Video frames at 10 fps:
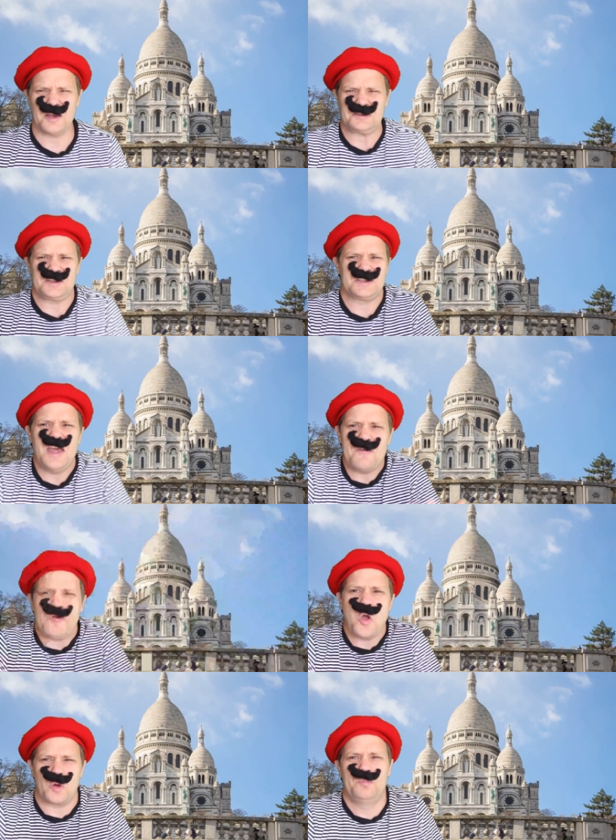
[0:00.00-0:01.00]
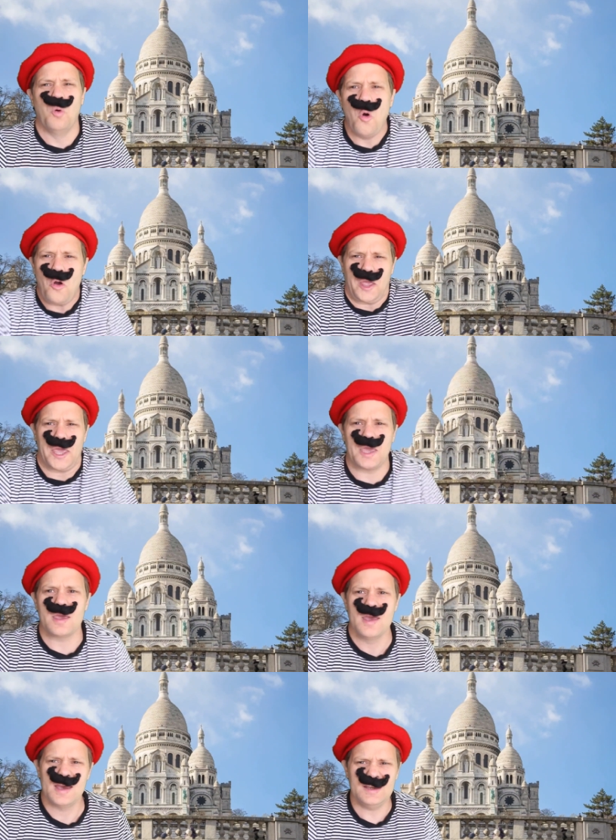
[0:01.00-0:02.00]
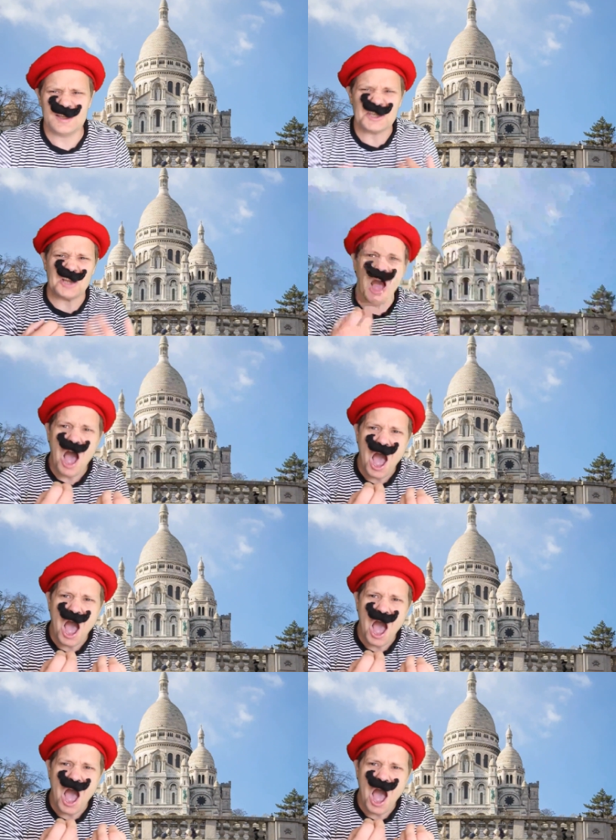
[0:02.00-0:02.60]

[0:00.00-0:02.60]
Art ah, is never boring, it is